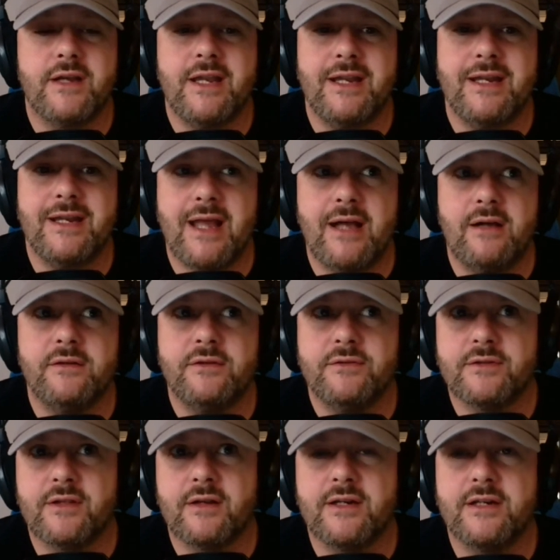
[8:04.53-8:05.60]
Keenan Allen,
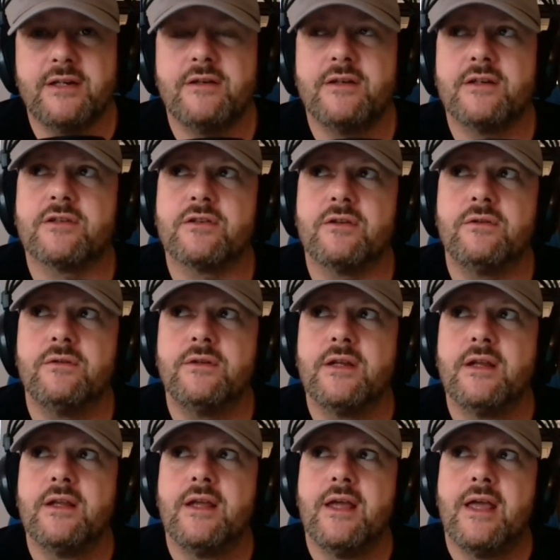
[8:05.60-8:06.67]
who's 32 years old,
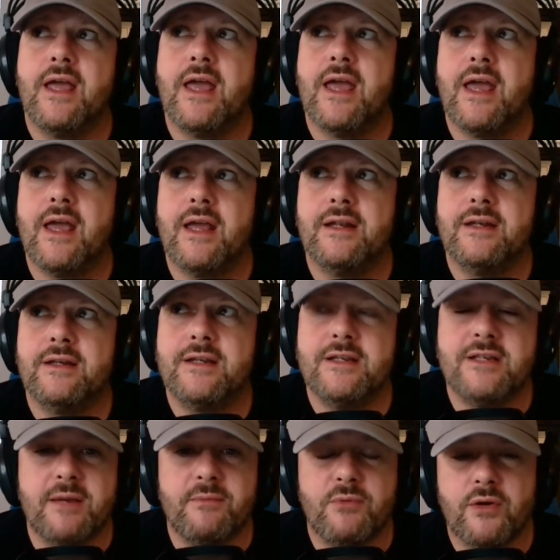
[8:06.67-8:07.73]
and
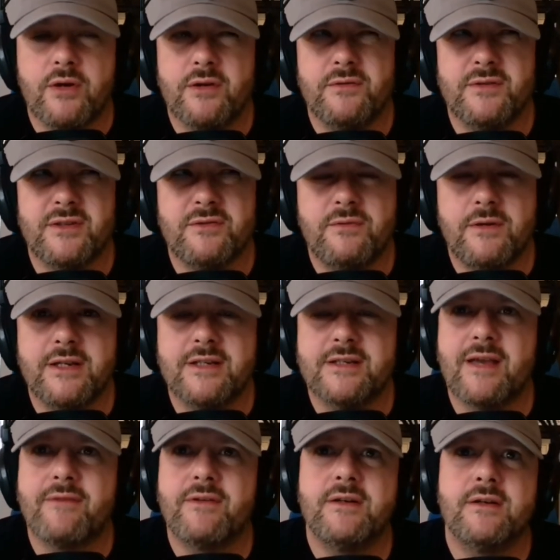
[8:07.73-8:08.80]
DJ Moore, who's
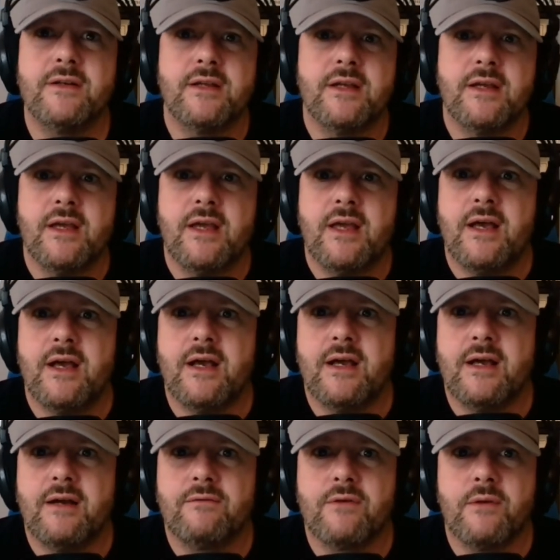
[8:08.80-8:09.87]
27.
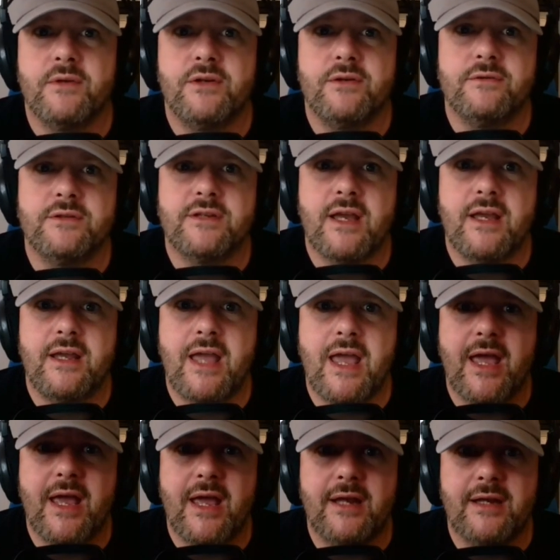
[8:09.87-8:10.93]
Rome Odunze
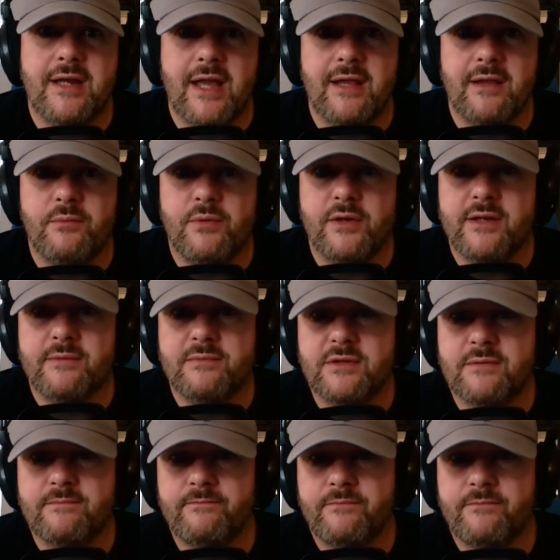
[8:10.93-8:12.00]
and Caleb
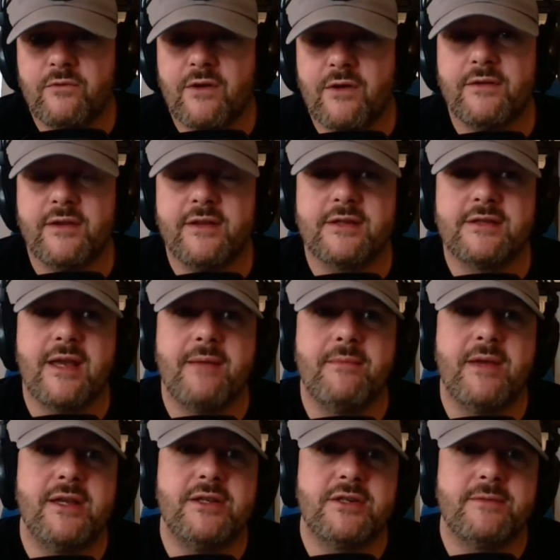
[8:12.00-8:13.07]
Williams, roughly the same
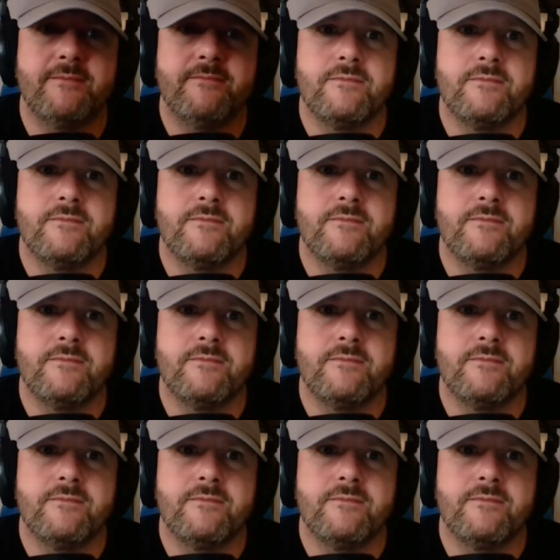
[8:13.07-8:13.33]
age,